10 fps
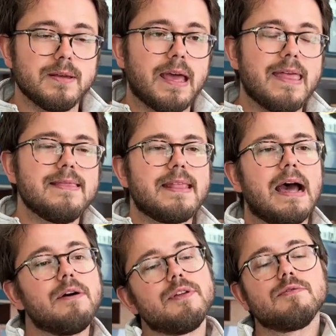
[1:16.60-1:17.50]
And
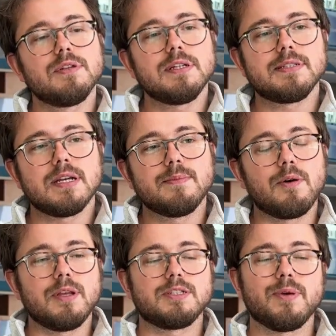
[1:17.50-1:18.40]
now they're releasing
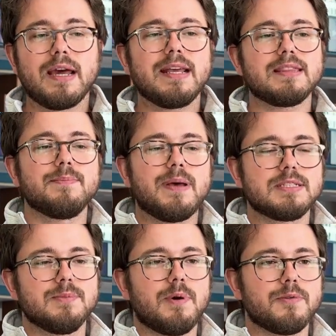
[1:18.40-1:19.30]
ammonia. So we kind of get the
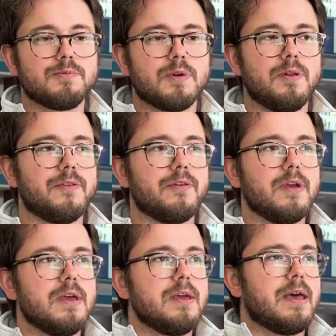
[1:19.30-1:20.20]
best of both worlds.
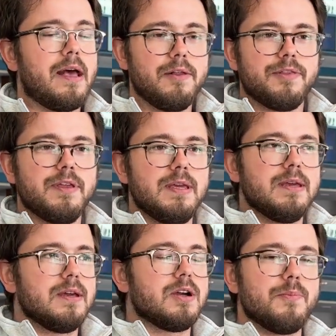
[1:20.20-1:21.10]
Healthy,
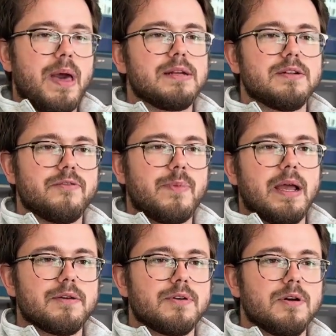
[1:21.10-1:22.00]
competitive
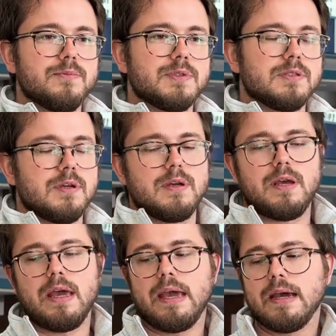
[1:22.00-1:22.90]
microbes
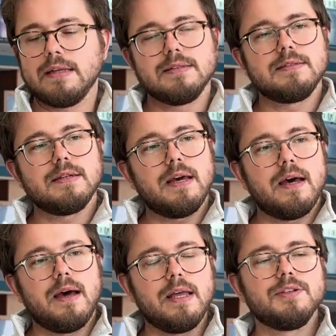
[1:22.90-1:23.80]
and
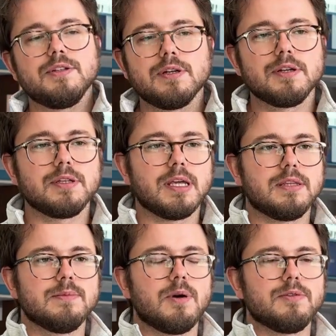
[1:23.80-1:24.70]
engineering to get
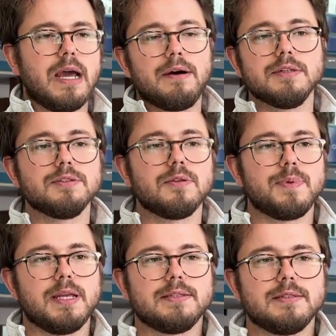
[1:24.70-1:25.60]
the ammonia out into the
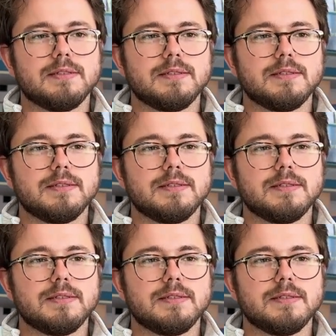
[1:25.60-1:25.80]
plants.